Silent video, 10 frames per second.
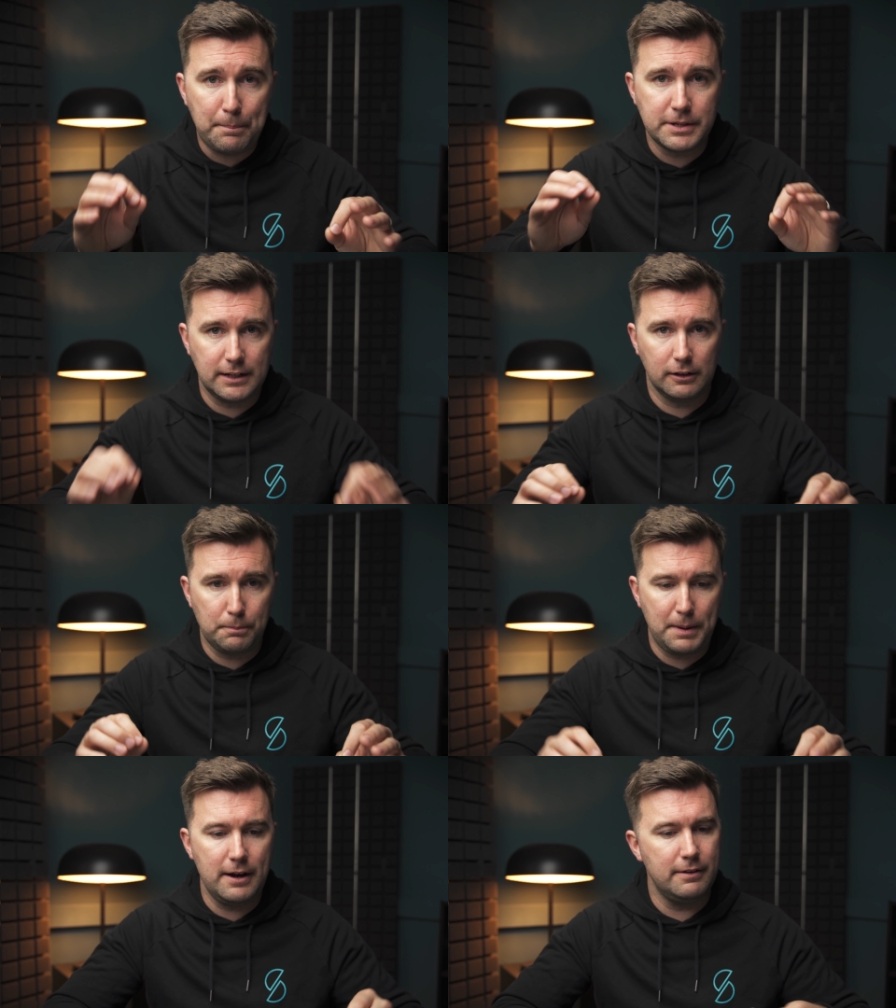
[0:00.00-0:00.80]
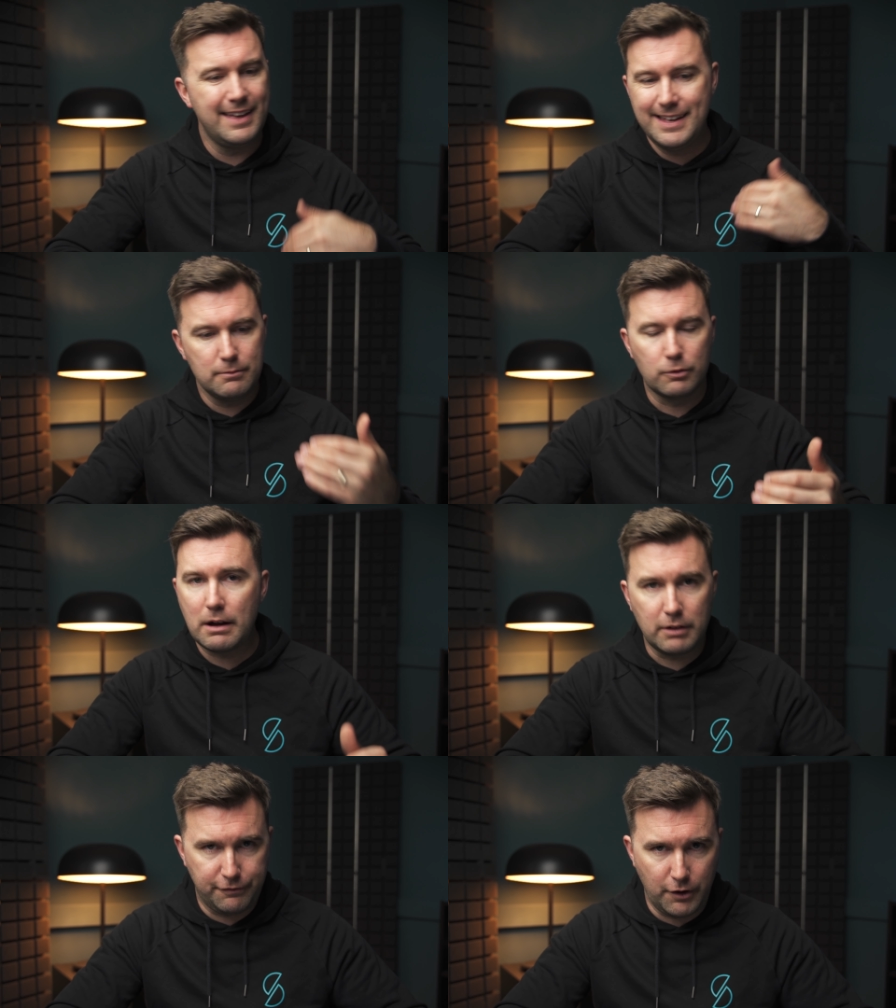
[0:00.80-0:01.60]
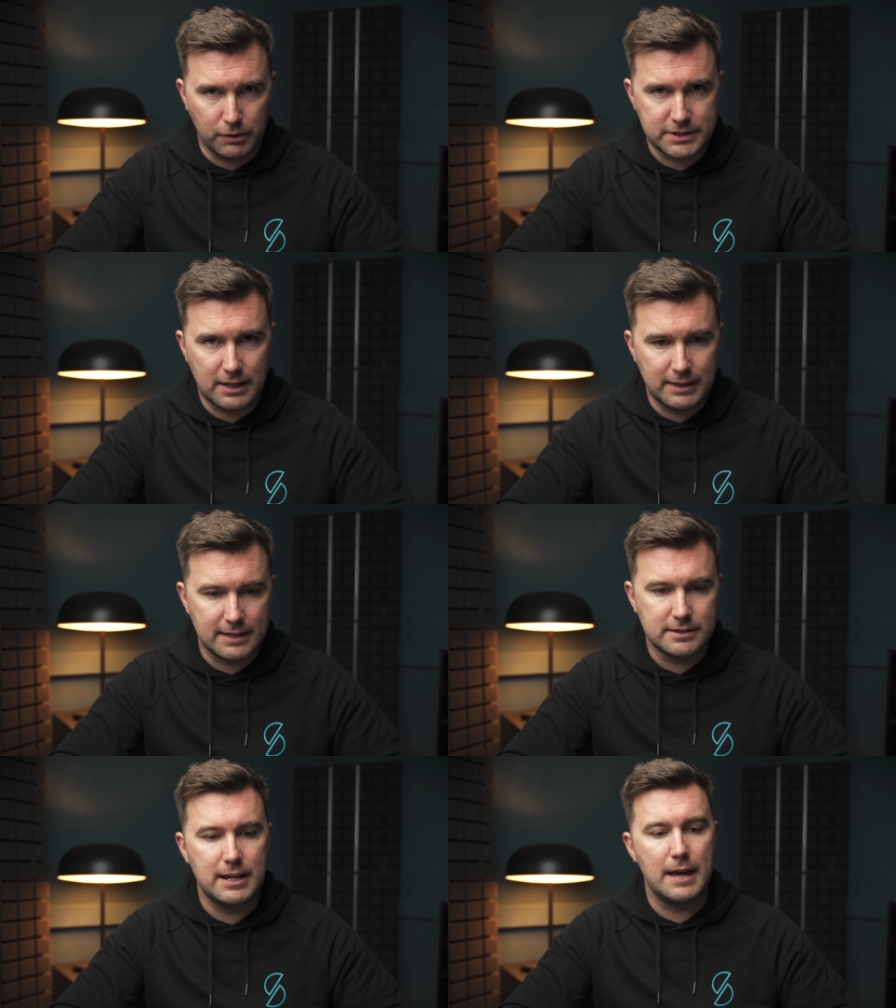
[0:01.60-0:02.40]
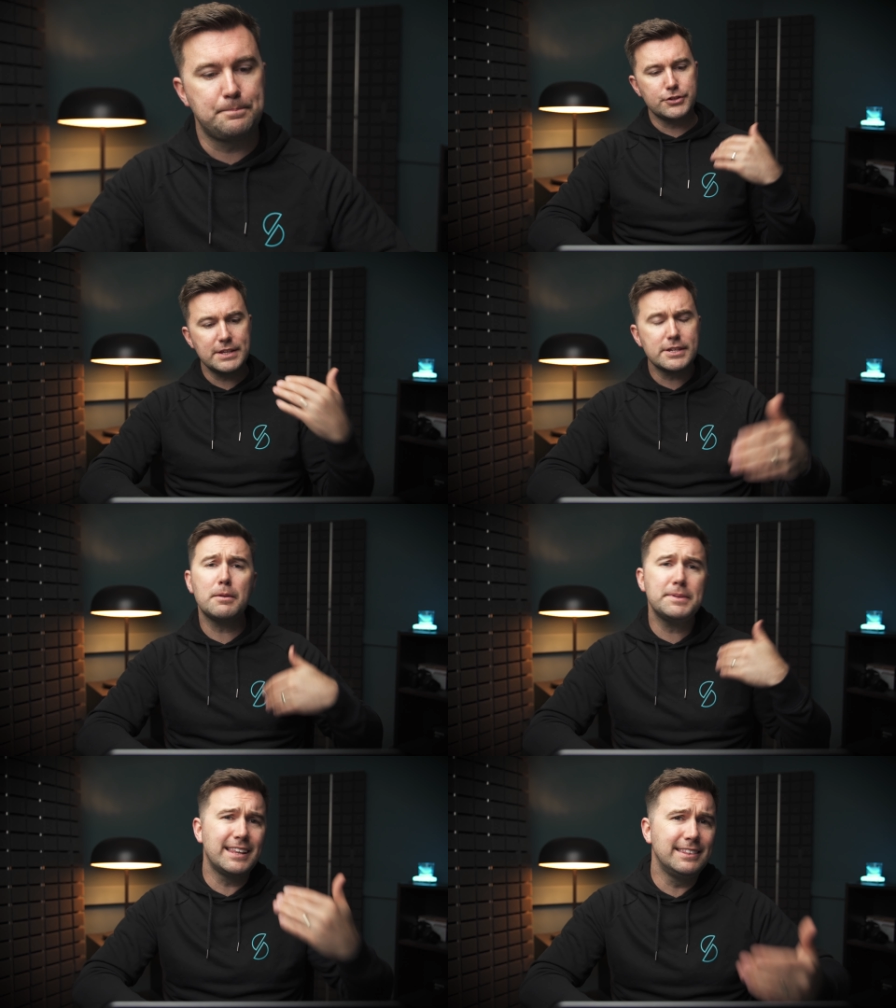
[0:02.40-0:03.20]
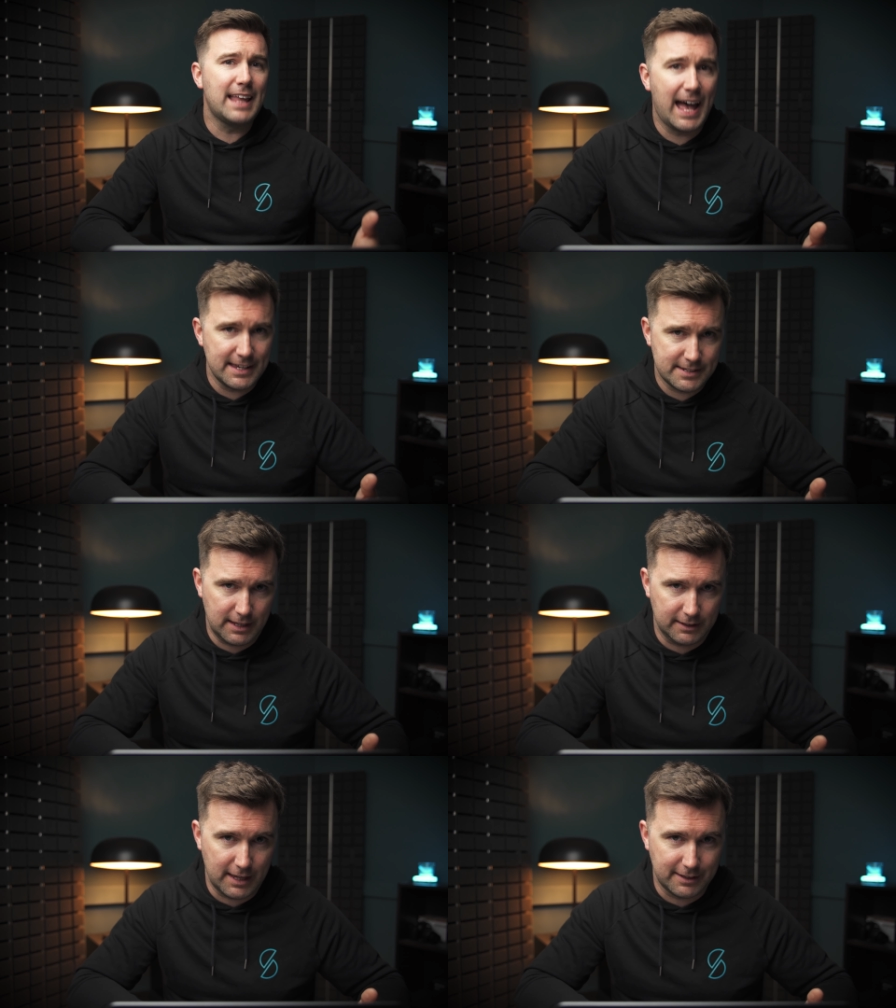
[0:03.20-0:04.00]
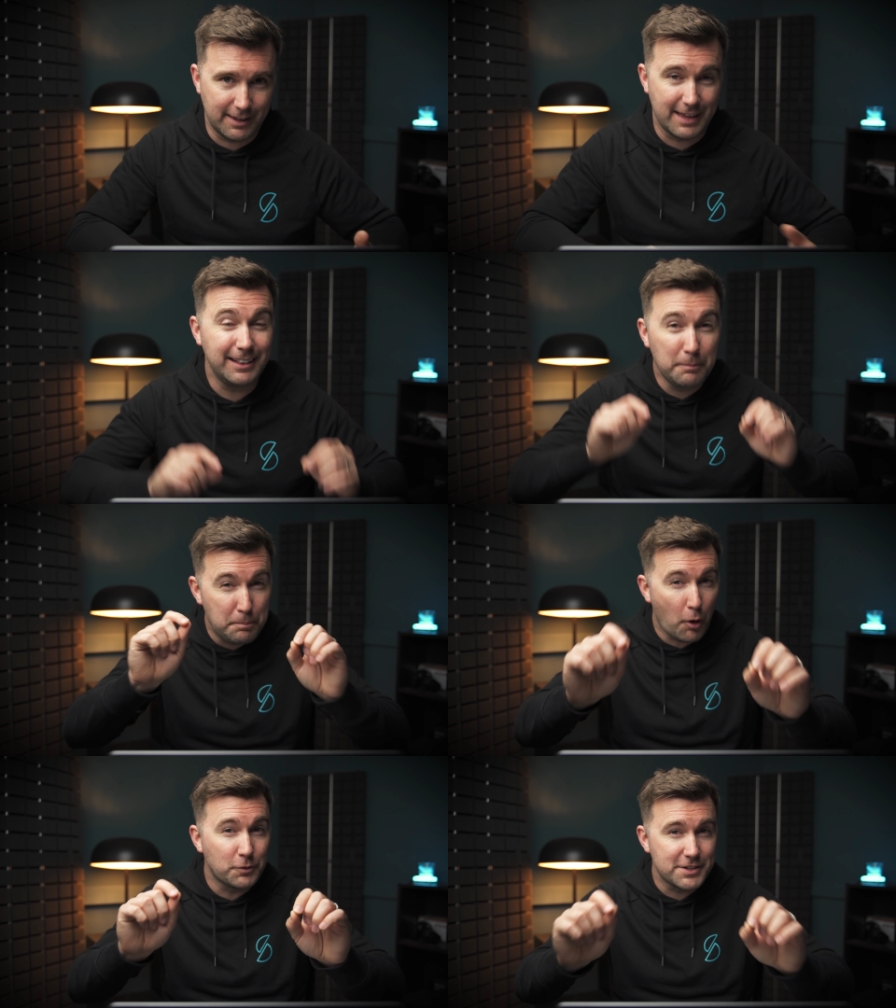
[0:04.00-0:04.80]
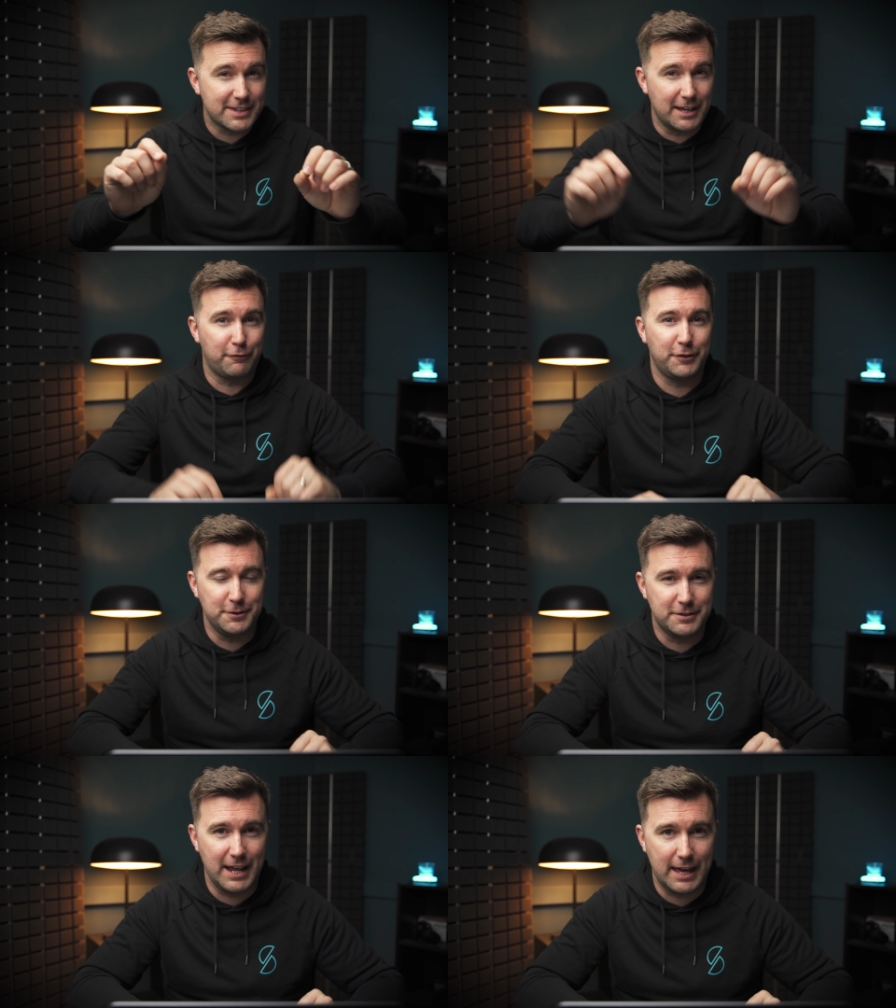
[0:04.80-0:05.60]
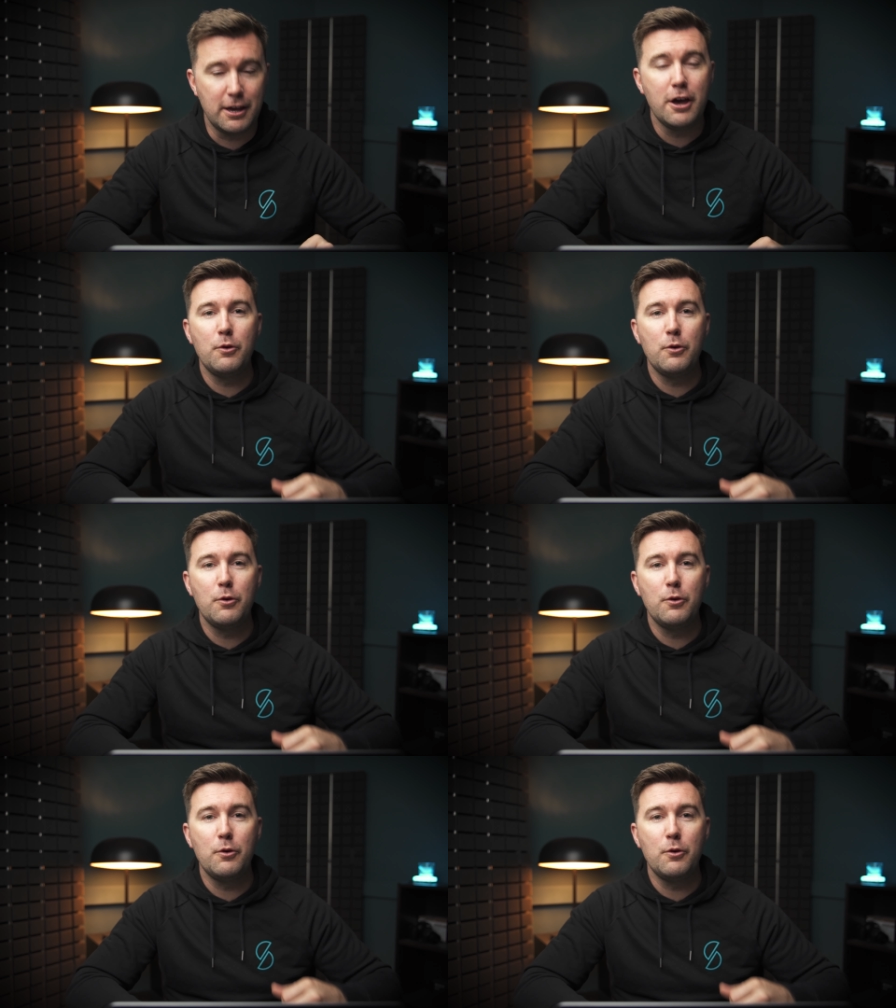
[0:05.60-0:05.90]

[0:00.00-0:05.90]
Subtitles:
particular part. We're not really focused on that today. So let's talk about the last thing then, that little bonus thing for you today.